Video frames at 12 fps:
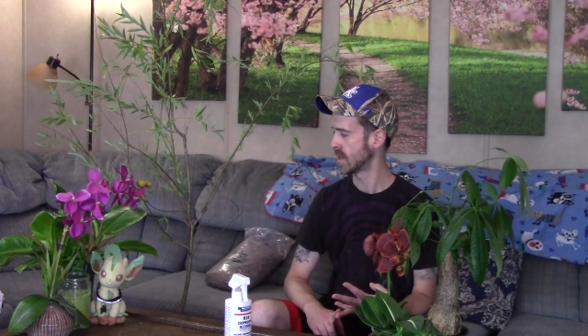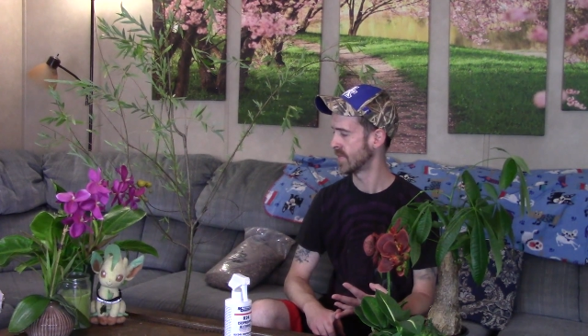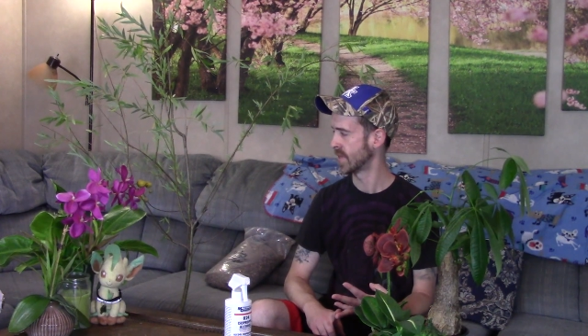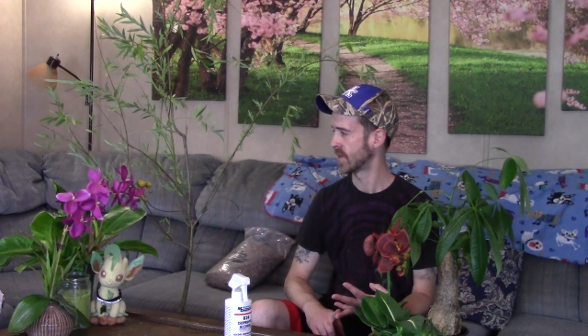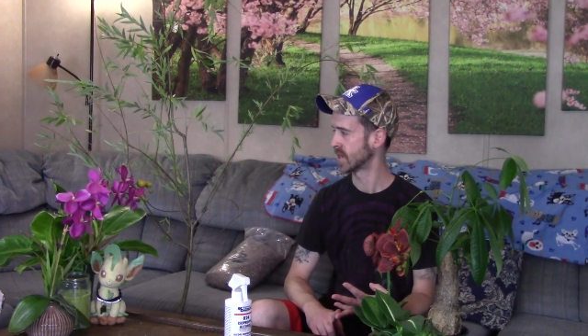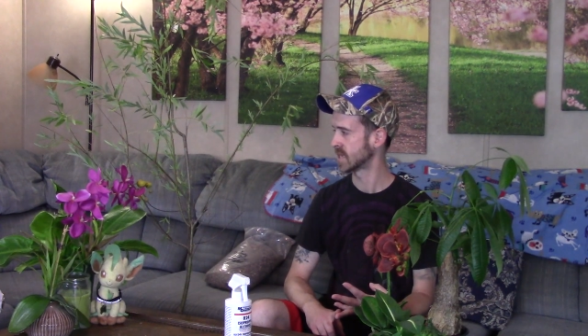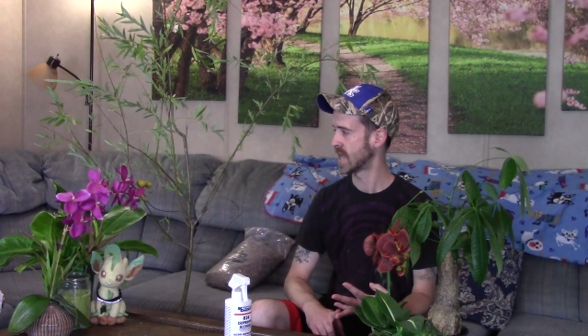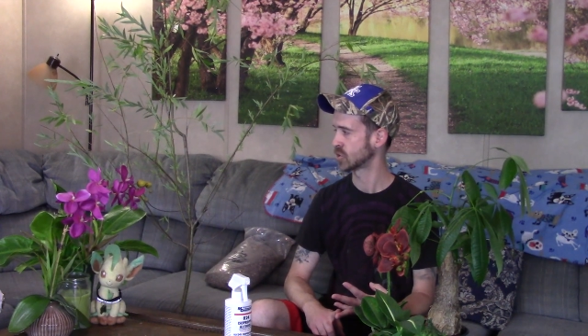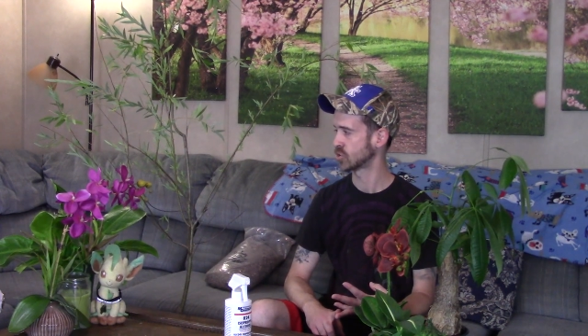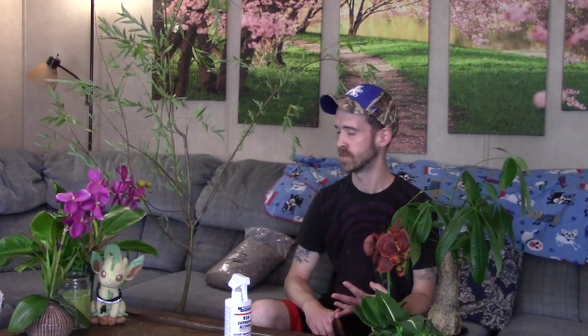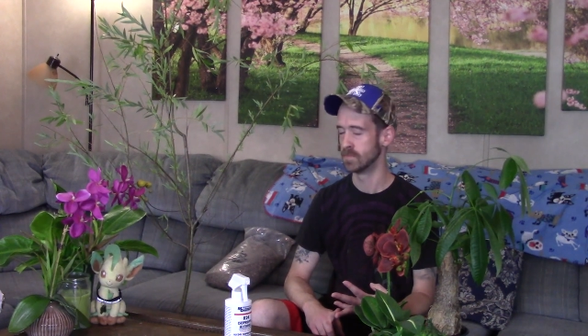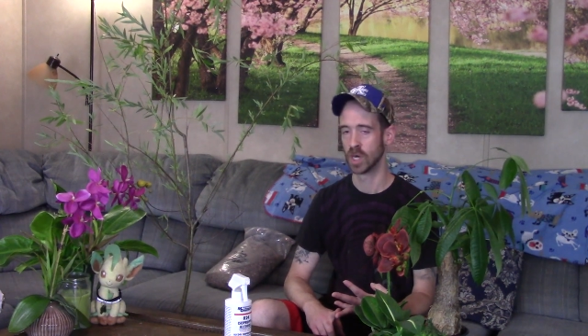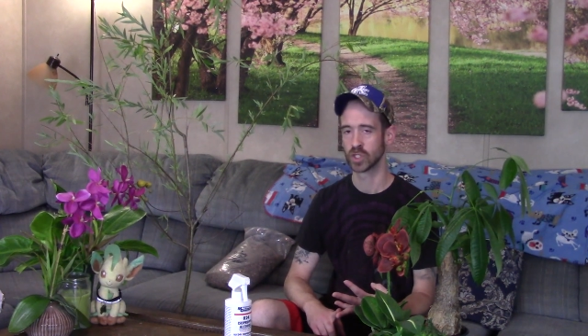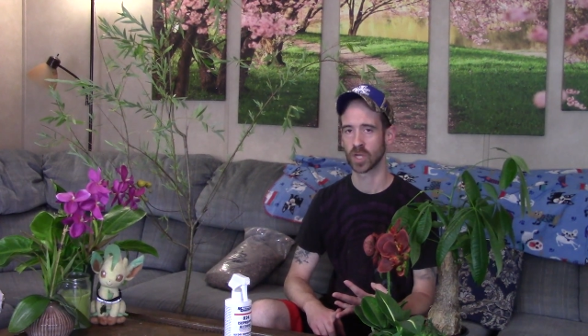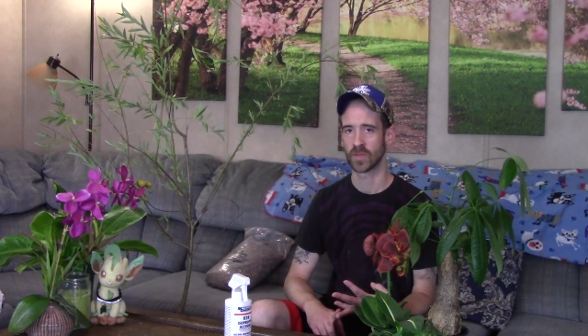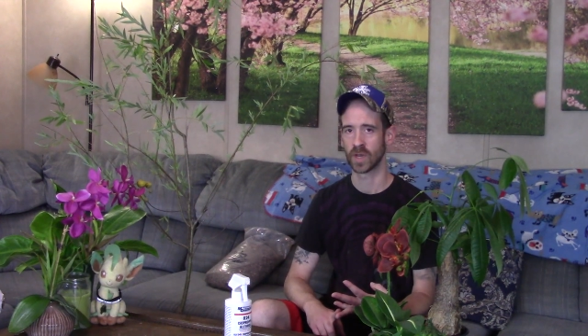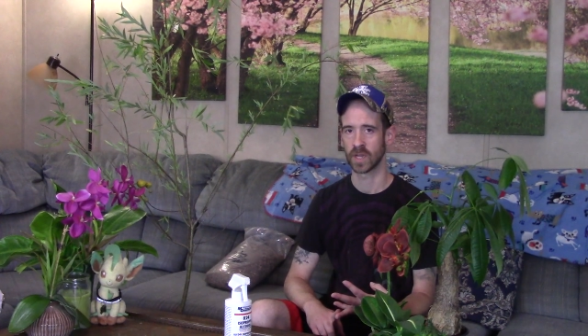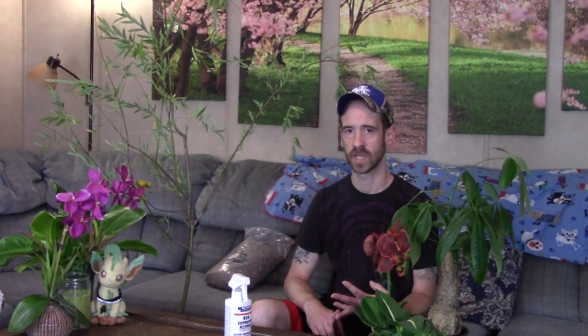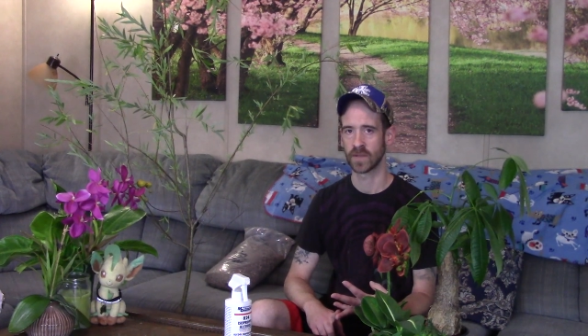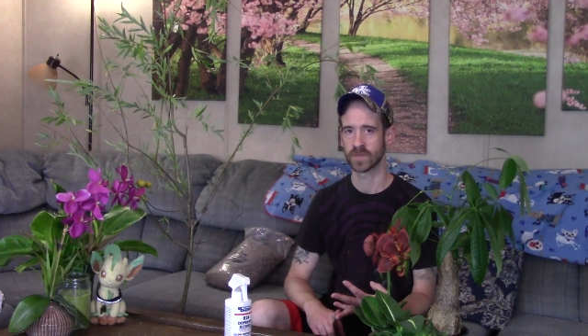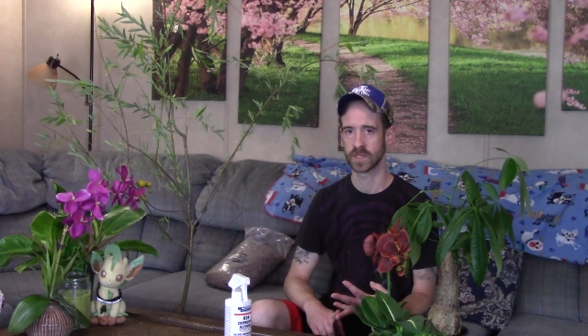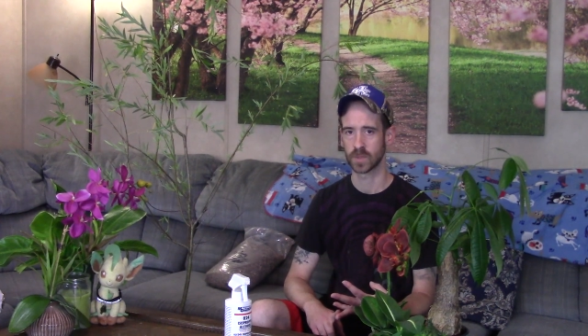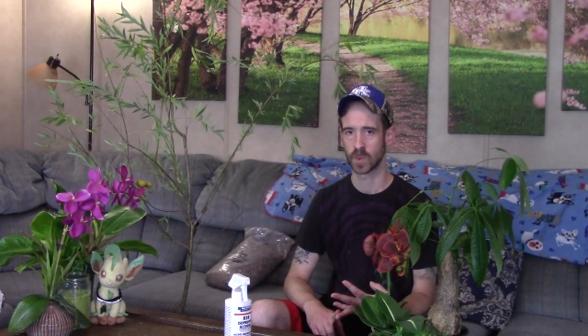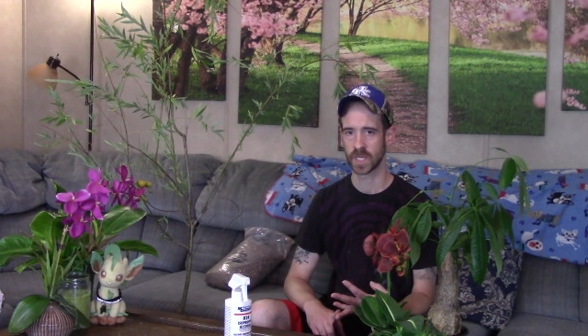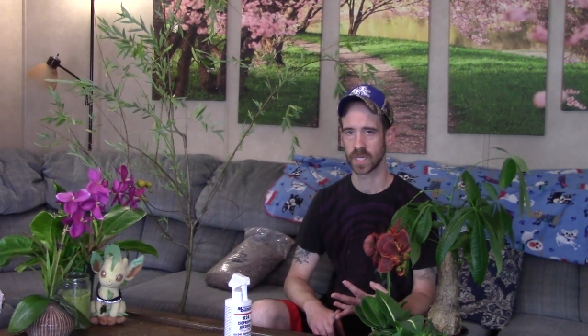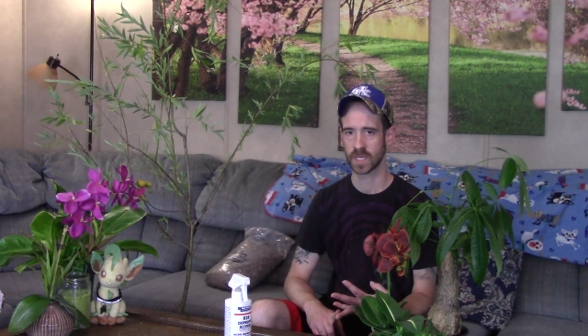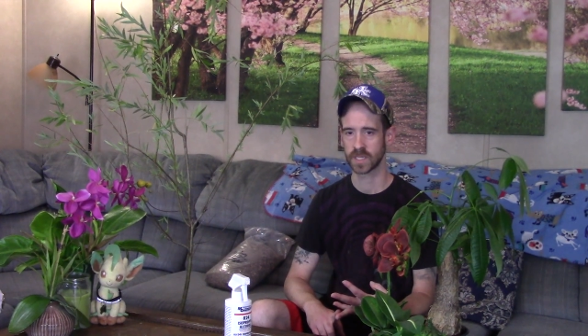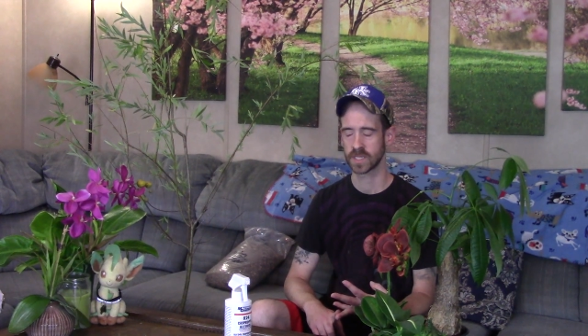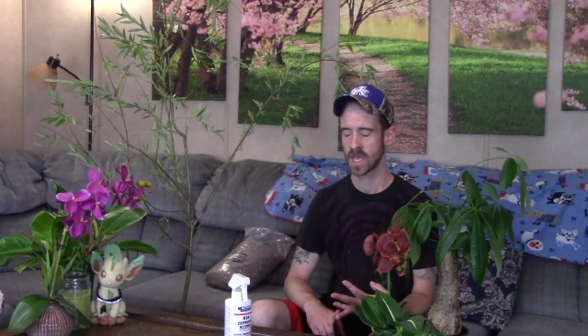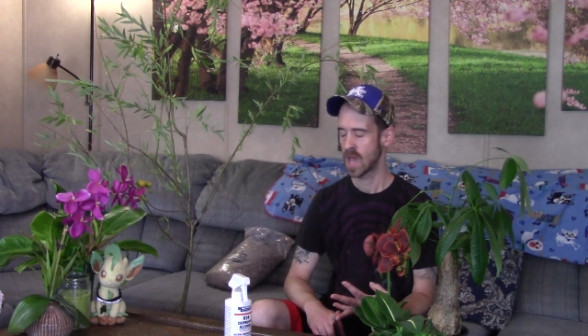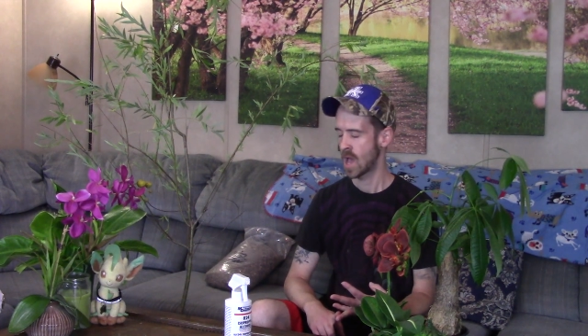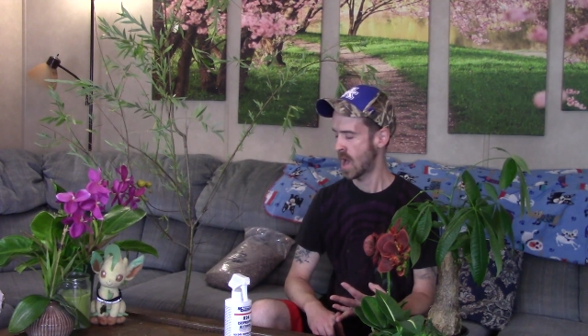and they like to actually munch on the leaves and twigs.